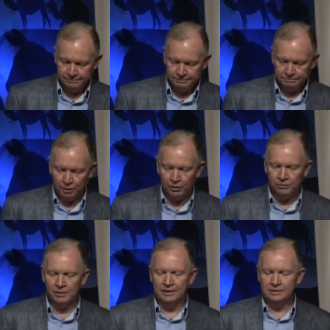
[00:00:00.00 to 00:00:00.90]
Paul
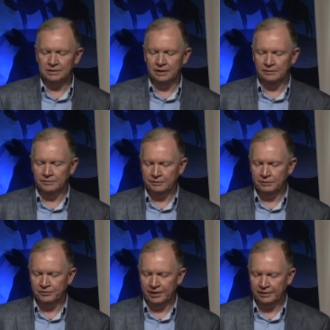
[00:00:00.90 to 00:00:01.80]
writes, Love never
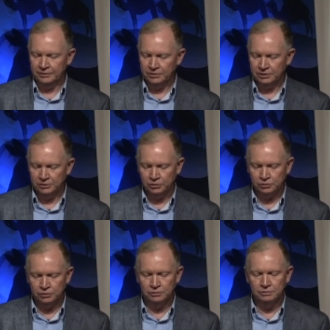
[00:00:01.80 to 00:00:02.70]
fails and is
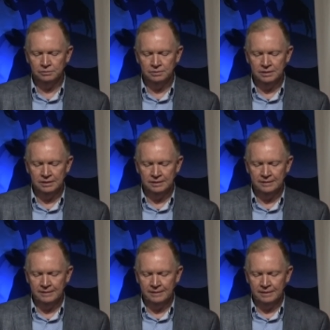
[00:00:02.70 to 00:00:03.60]
true.
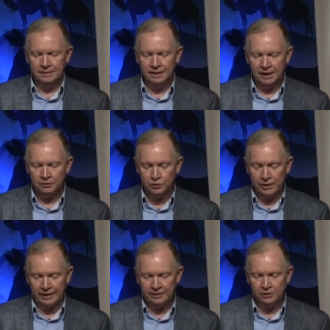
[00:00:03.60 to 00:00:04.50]
God
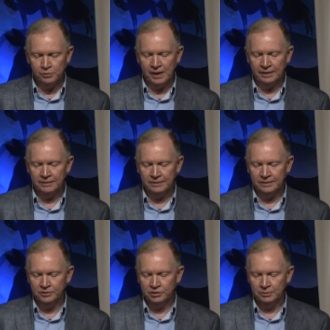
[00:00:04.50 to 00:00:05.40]
created humanity
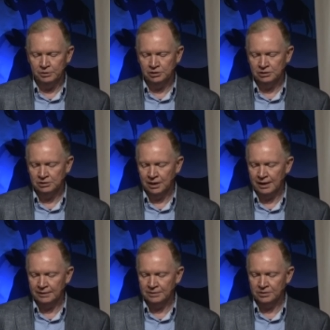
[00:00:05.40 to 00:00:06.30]
in his image and his
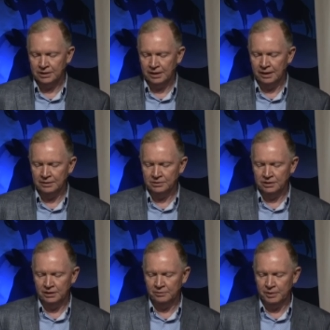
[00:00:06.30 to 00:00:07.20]
likeness, and God is
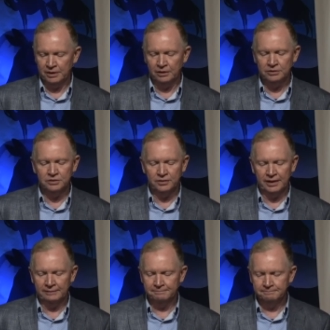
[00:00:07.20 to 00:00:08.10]
love because of
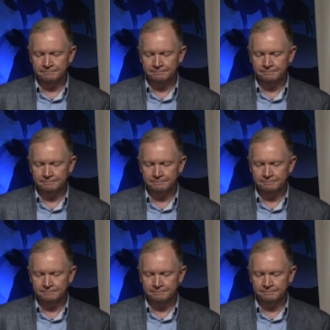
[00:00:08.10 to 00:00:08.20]
that.